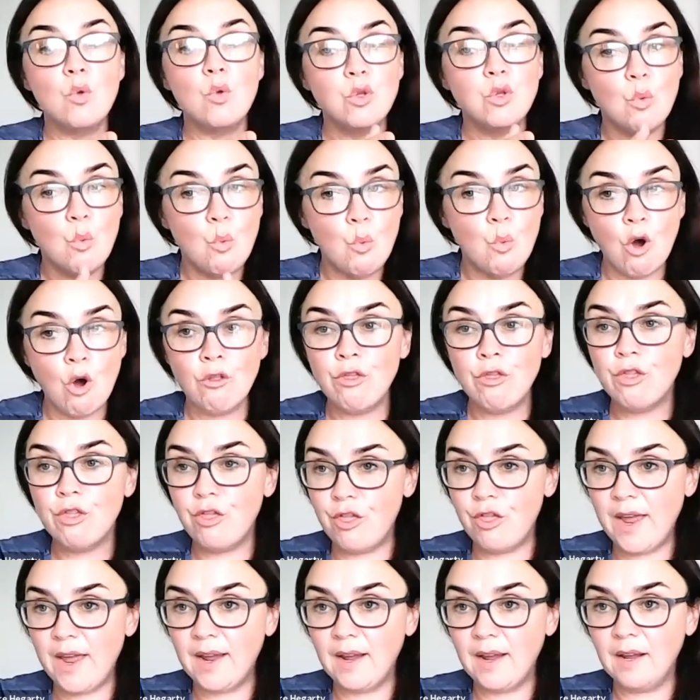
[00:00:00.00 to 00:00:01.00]
the one
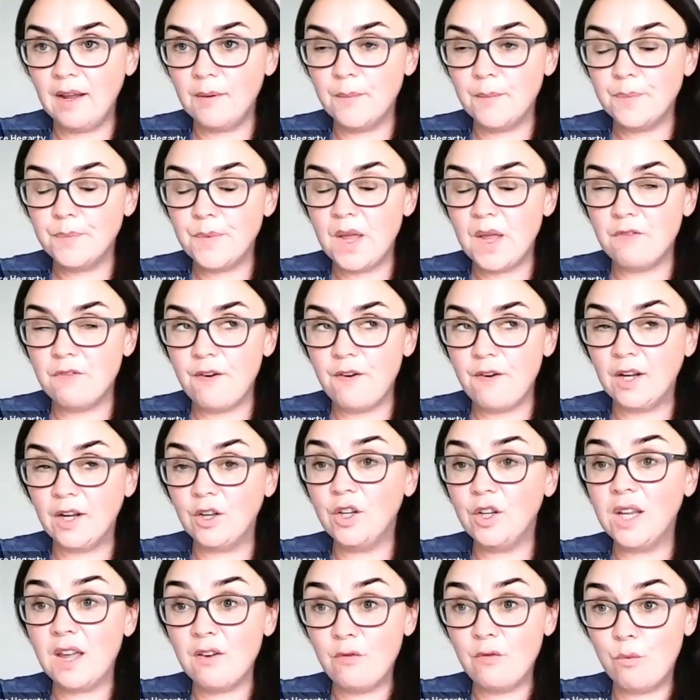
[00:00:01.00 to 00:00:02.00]
thing, if I
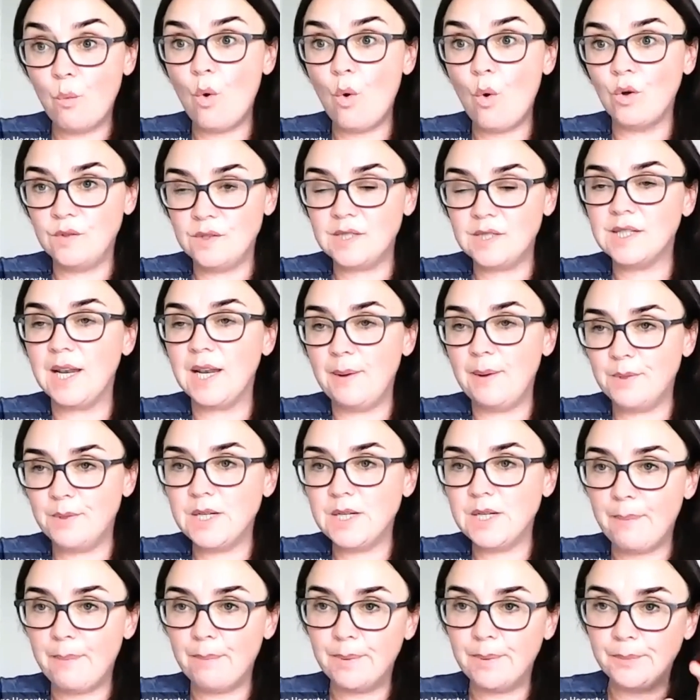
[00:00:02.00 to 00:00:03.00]
could give one sleep
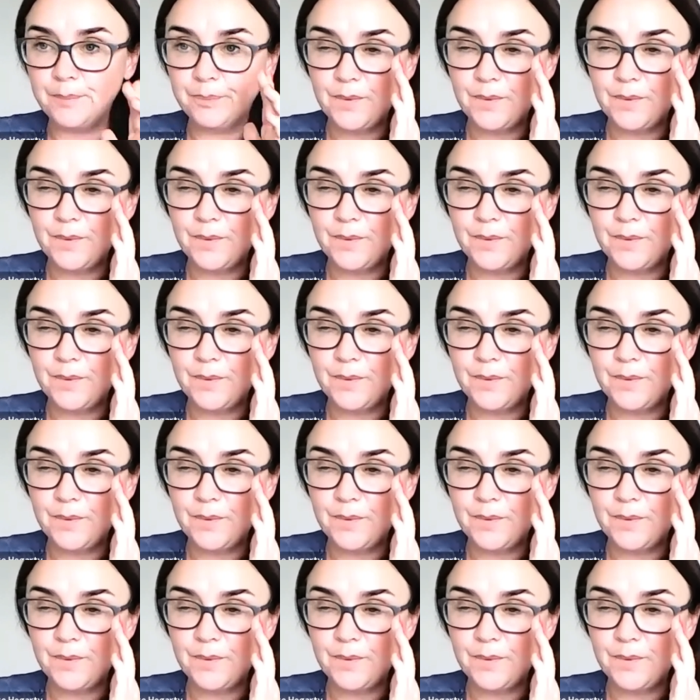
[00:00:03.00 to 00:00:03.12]
tip,